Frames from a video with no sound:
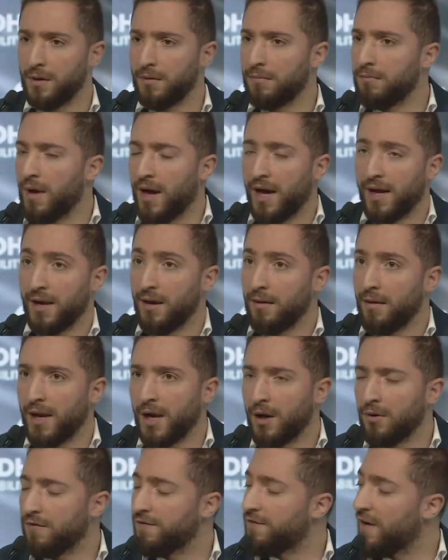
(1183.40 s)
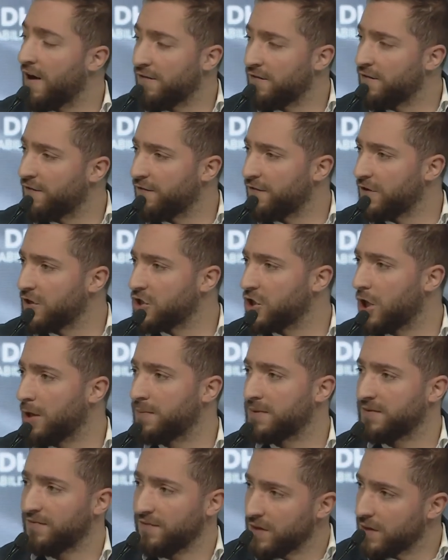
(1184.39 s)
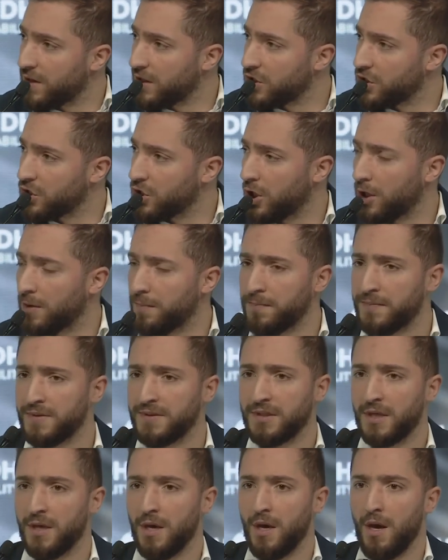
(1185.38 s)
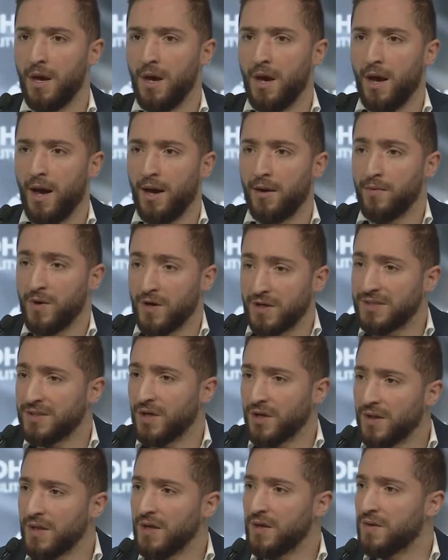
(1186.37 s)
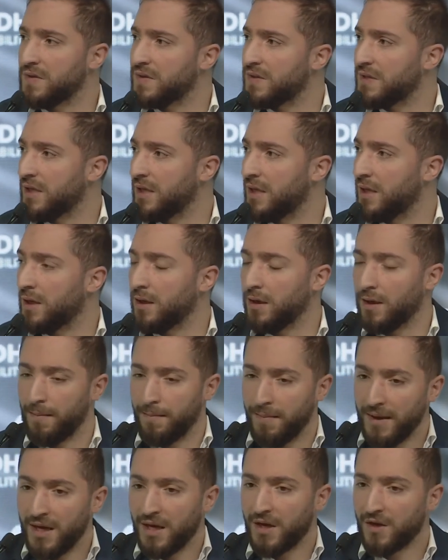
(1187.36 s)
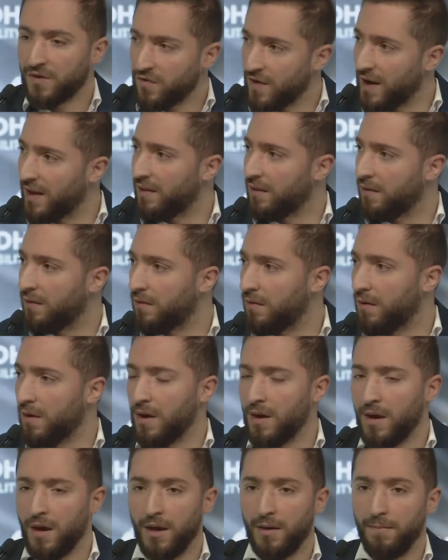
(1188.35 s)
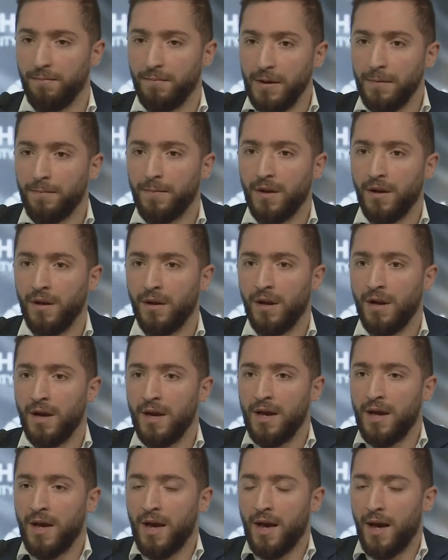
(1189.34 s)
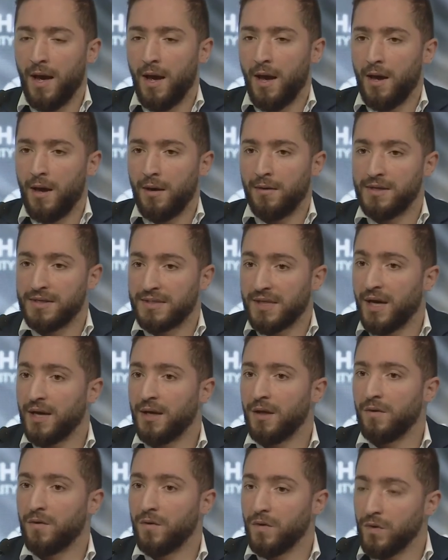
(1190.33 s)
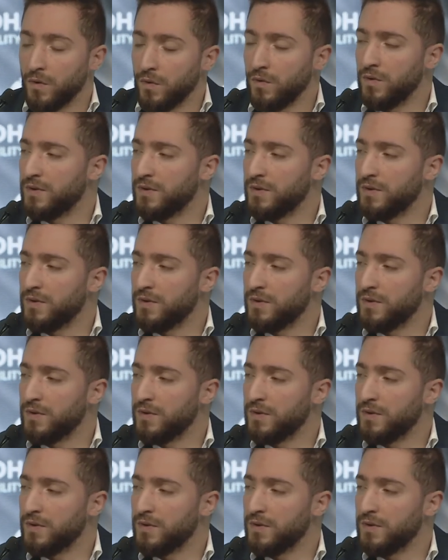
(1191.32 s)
in around 5 different shops, vintage shops, and we are starting to seeing a big trend in people deciding to